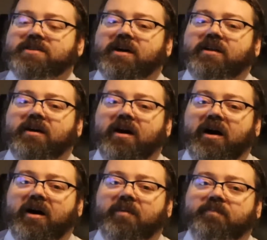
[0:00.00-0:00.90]
sun.
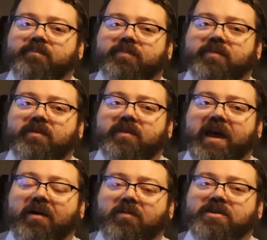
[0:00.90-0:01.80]

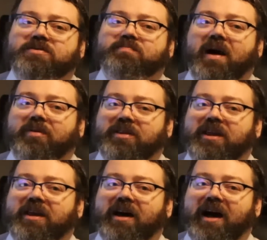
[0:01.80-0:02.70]
That was probably
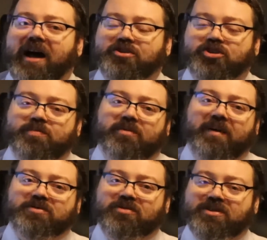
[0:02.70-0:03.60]
the hot Jupiter
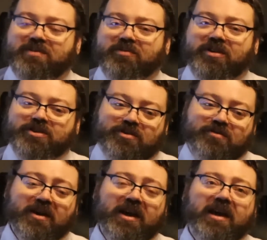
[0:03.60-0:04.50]
episode to some degree
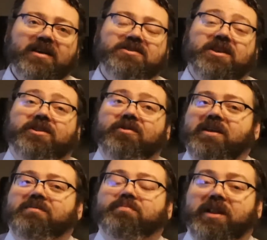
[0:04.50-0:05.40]
too.
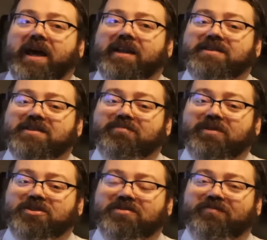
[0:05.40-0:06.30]
Chthonian planets,
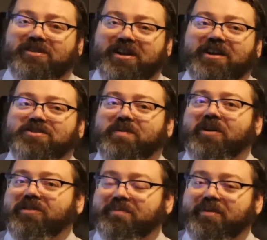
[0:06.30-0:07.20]
which did not do
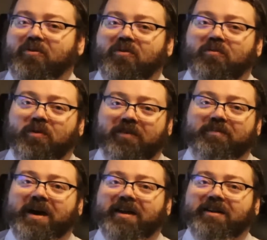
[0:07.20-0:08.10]
well in the poll, would have
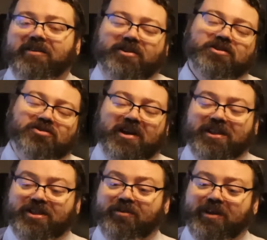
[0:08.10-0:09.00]
been,
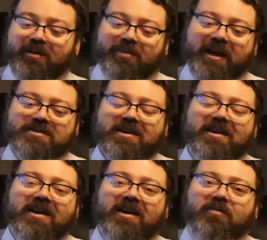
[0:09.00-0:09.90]
Chthonian planets,
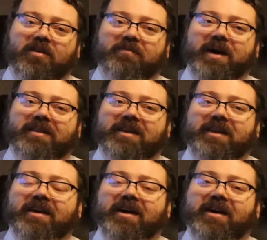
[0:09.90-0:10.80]
would have been
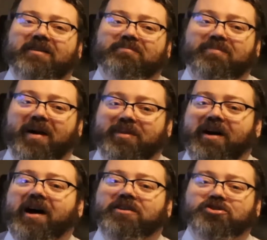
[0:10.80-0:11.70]
the probably
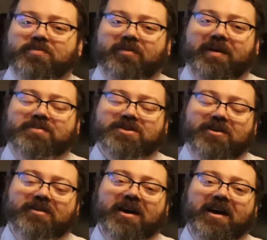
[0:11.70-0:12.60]
the hot Jupiter
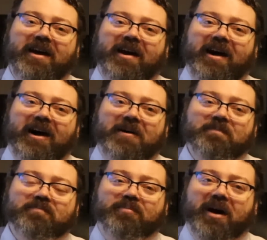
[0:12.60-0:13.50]
episode.
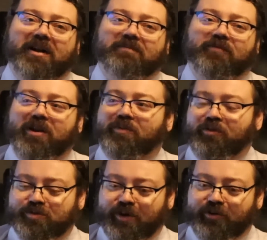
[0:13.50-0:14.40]
But for anyone
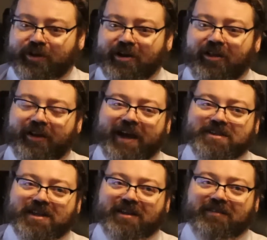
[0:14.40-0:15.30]
who was wondering,
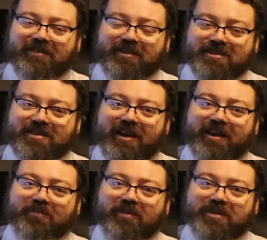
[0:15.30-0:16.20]
colonizing the
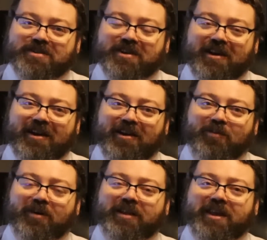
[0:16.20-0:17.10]
sun was
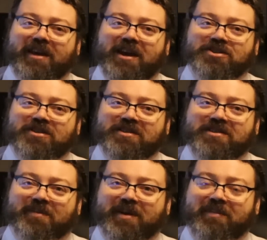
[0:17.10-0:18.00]
one of the occasions
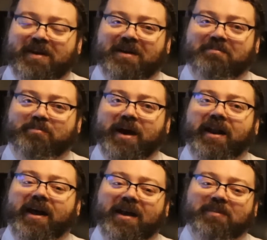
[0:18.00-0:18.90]
somebody made a
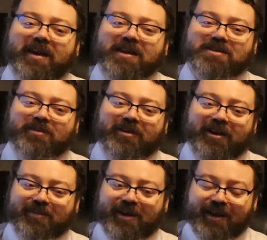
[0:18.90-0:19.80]
bet at me as to whether
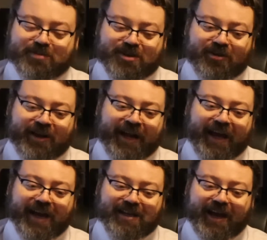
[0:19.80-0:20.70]
I could make an episode, and
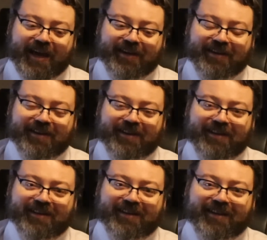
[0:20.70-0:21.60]

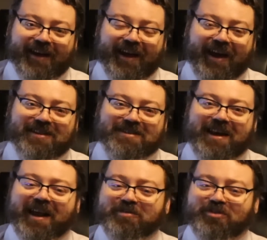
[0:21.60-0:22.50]
I
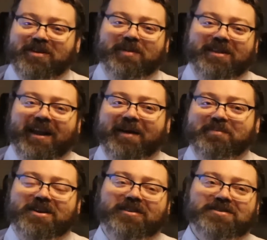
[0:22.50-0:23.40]
decided I was going to make that
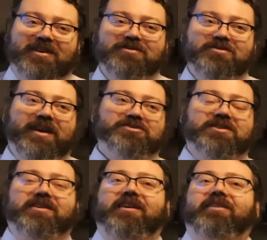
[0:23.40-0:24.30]
episode. I said, could you
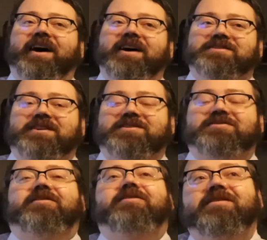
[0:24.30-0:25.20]
actually colonize a
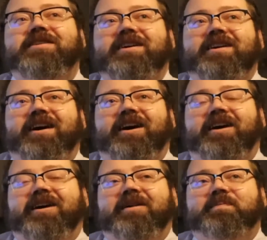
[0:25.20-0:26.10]
star?
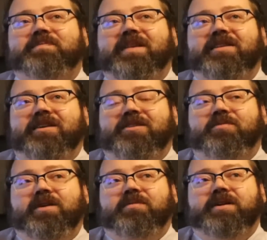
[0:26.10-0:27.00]
The other
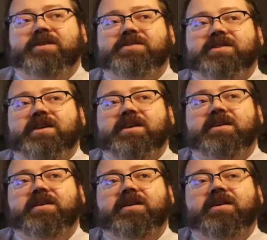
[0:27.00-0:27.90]
one was
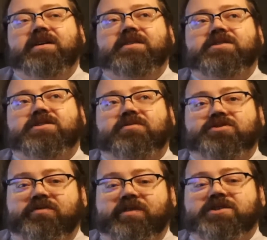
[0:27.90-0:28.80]
the
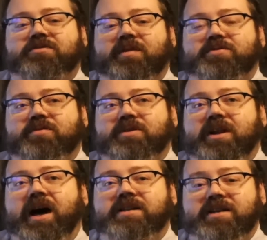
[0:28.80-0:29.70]
search and rescue episode. We
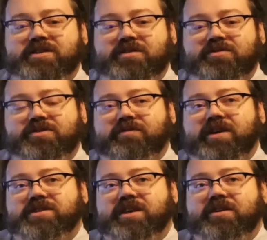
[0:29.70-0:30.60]
did high-tech search and
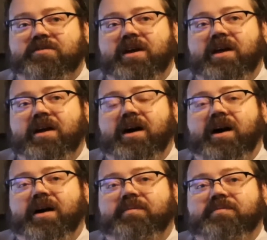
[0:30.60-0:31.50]
rescue.
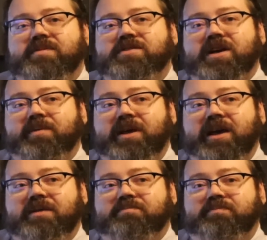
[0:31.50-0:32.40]
Somebody
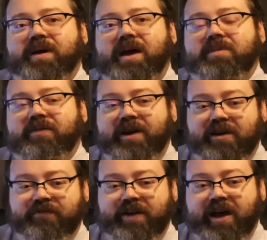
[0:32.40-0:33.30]
had bet me if I
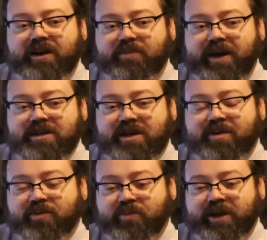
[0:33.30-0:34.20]
could find a way to
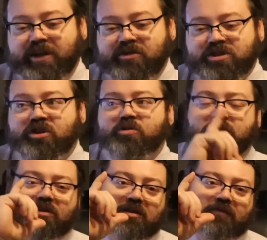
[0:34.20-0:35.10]
come up with a way to use a
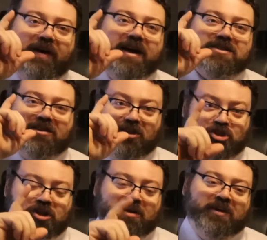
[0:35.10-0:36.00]
nuclear device
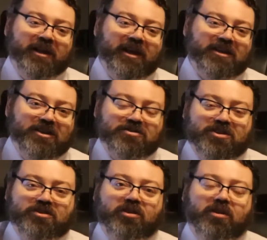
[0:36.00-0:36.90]
legitimately, to
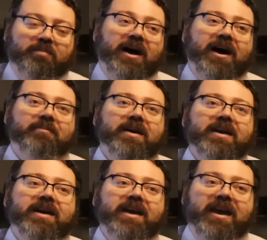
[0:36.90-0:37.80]
use a nuclear bomb
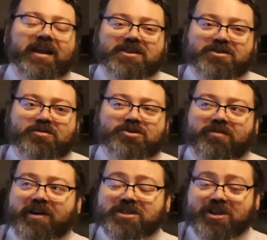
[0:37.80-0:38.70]
in a search
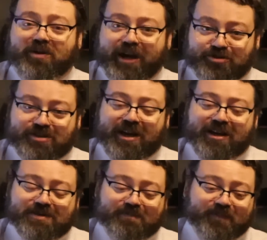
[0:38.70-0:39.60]
and rescue
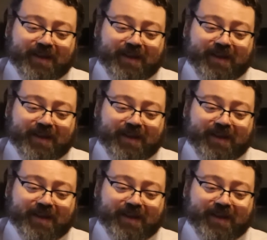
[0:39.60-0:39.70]
exercise,